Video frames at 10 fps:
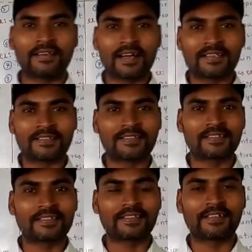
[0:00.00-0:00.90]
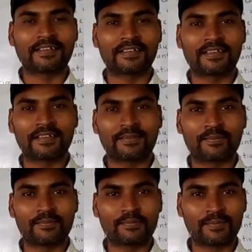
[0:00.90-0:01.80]
last
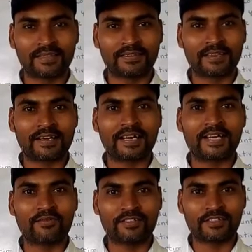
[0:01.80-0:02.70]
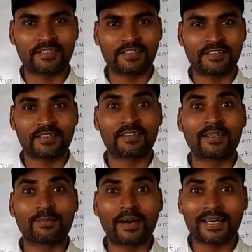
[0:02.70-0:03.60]
month I visited
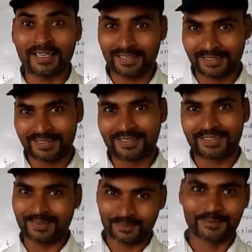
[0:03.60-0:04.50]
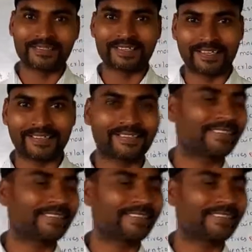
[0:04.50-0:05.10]
the Patils, we say.